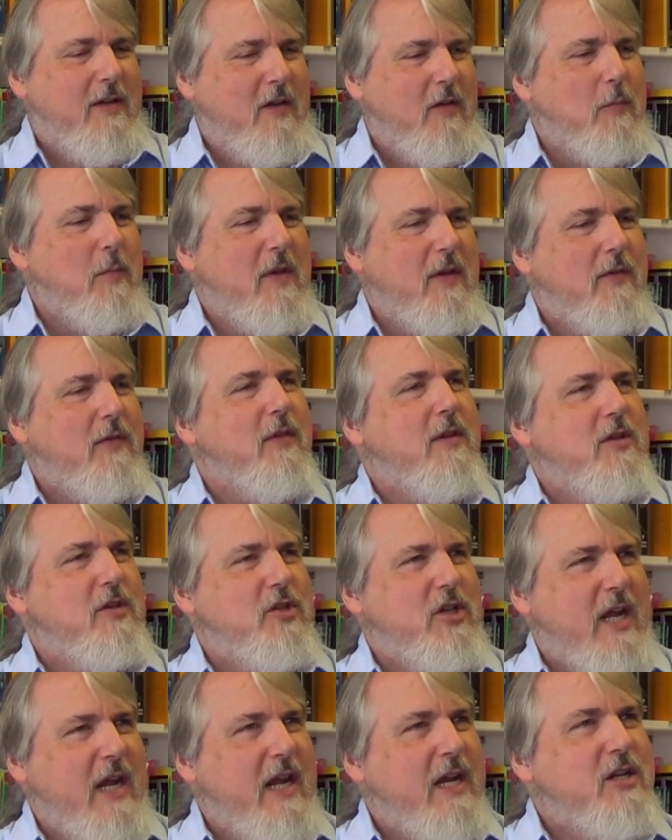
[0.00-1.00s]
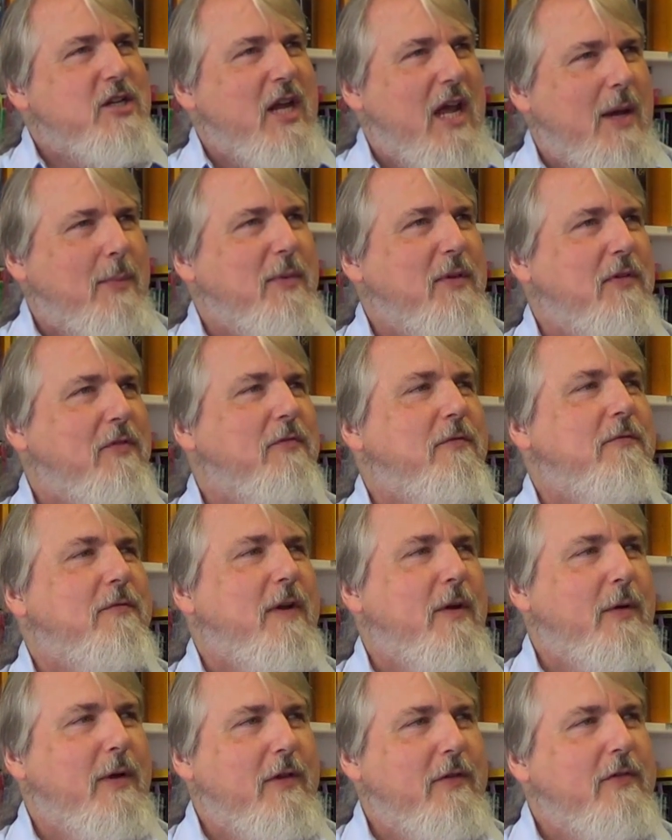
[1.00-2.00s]
It just means that change happens
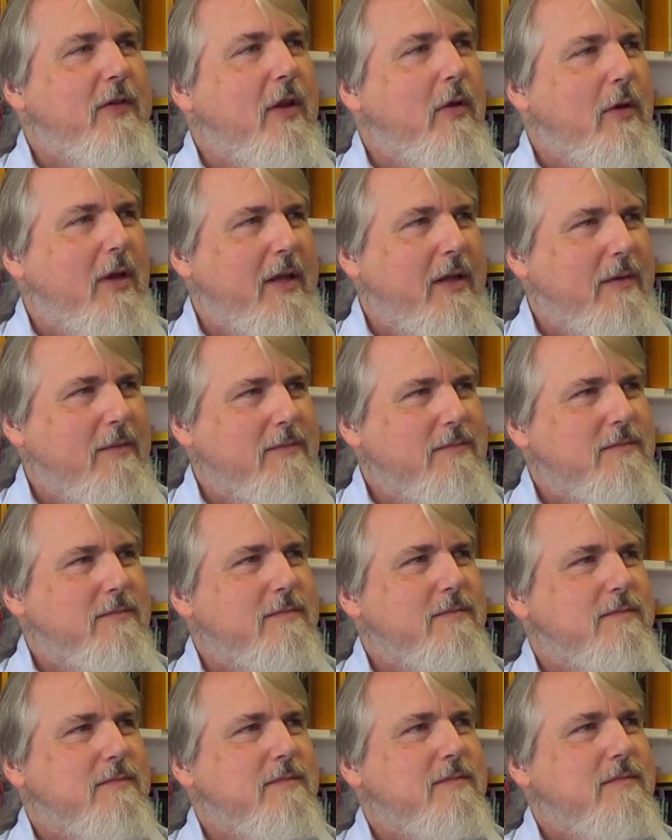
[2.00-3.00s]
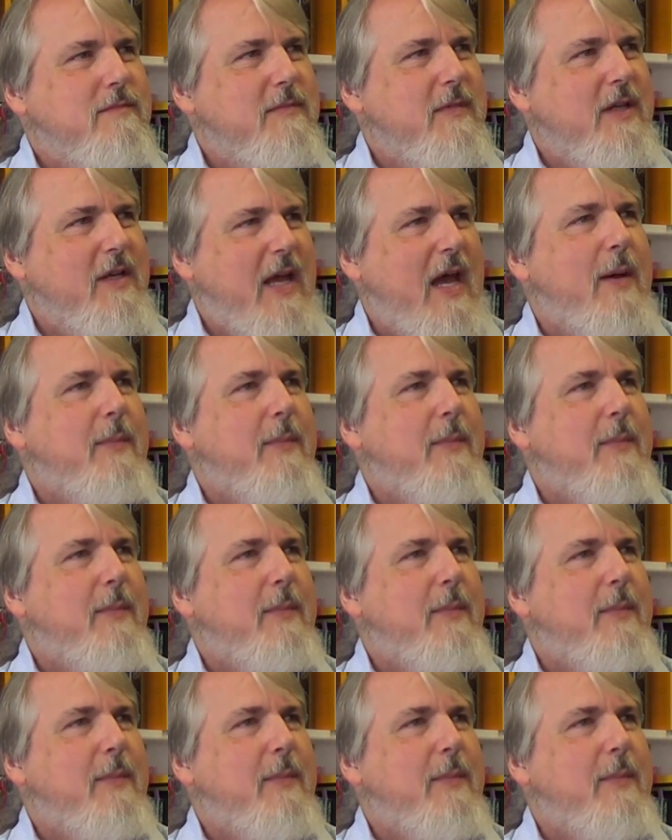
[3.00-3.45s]
very slowly. Yeah.